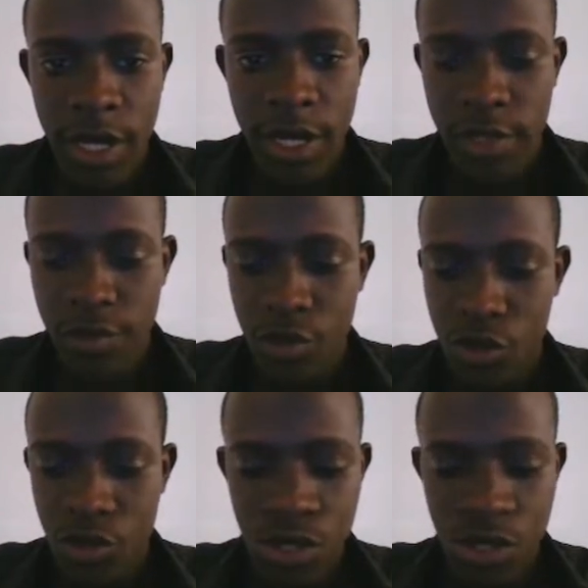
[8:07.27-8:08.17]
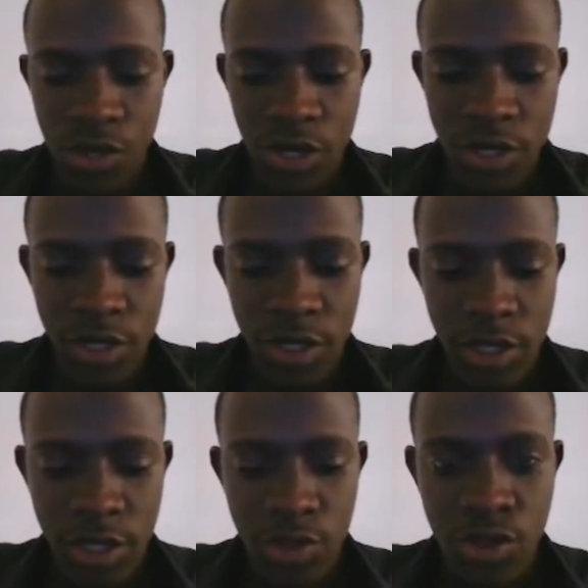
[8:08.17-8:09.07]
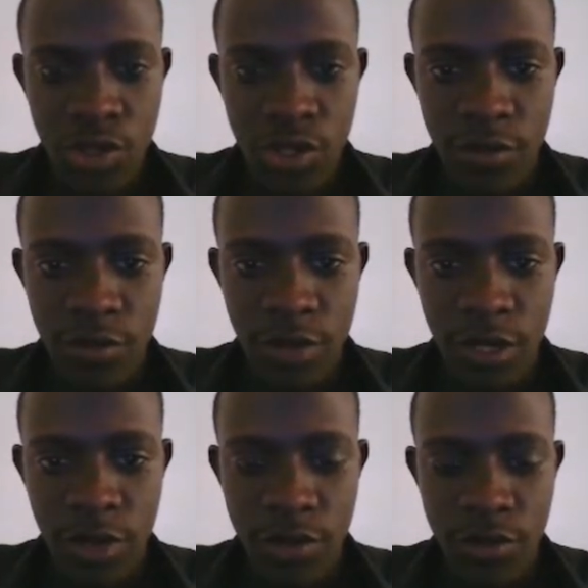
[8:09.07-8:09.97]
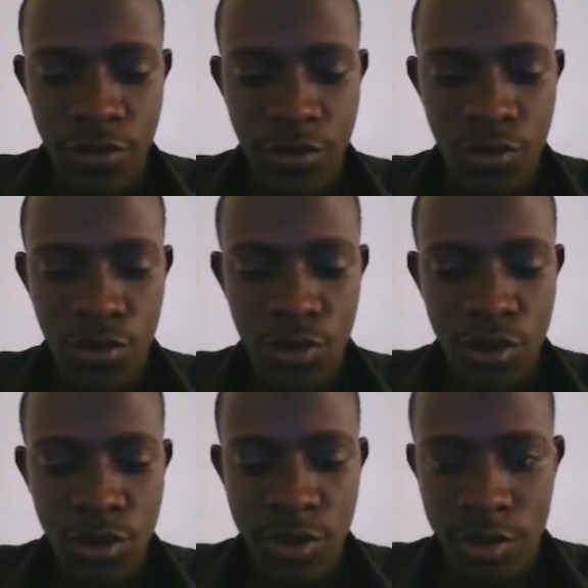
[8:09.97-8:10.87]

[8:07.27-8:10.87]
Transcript: and I'm going to destructure the I use, the use form hook.